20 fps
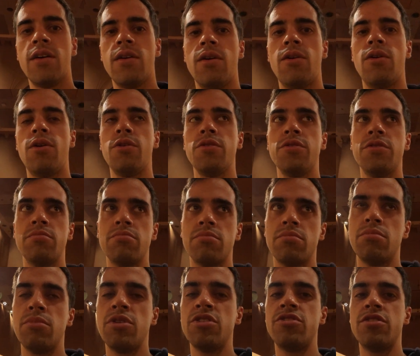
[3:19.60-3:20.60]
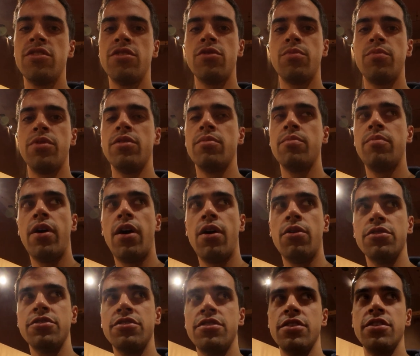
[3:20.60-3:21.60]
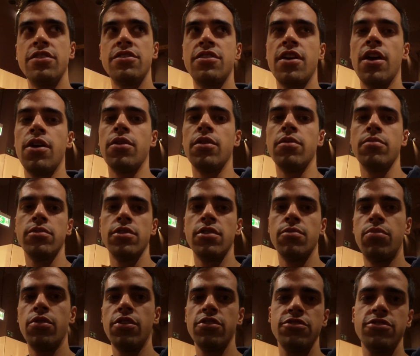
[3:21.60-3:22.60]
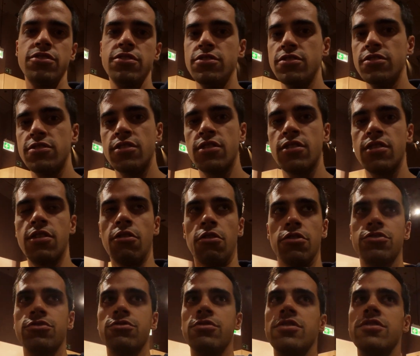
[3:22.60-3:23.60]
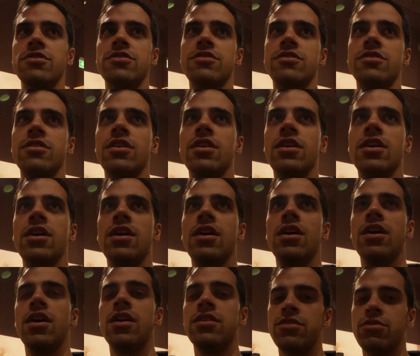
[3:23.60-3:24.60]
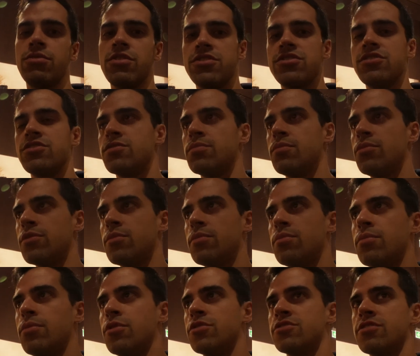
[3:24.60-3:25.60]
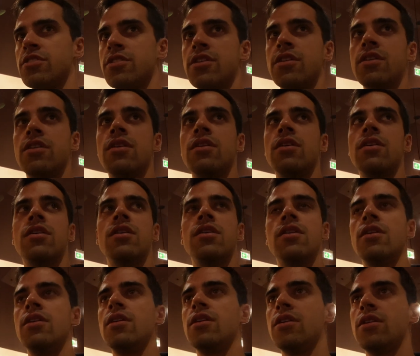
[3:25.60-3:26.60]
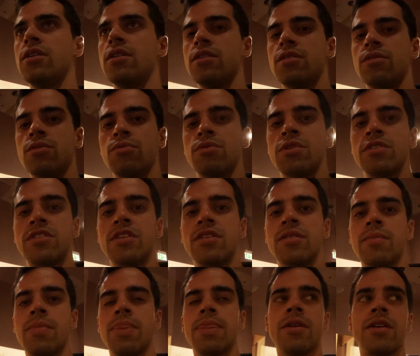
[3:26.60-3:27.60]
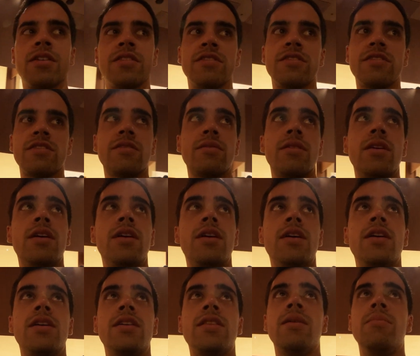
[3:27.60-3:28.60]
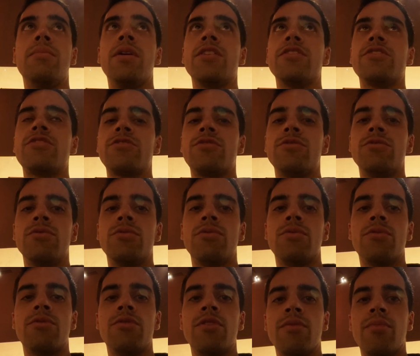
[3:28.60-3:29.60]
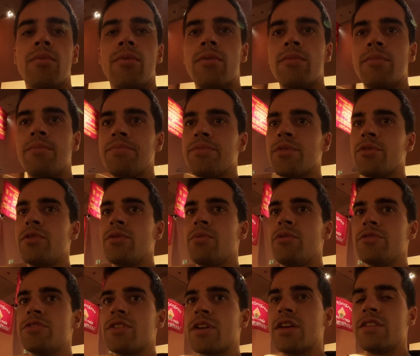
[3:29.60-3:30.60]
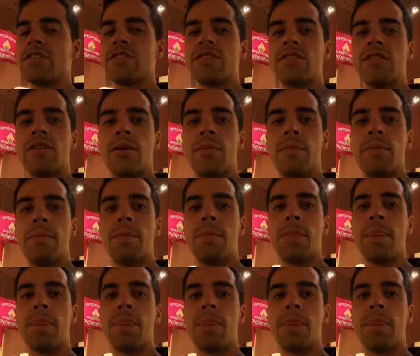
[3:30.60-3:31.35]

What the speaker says: all major European powers in this area. The Prussians, the Austrians, and the Russians mostly, because they managed to revolt against the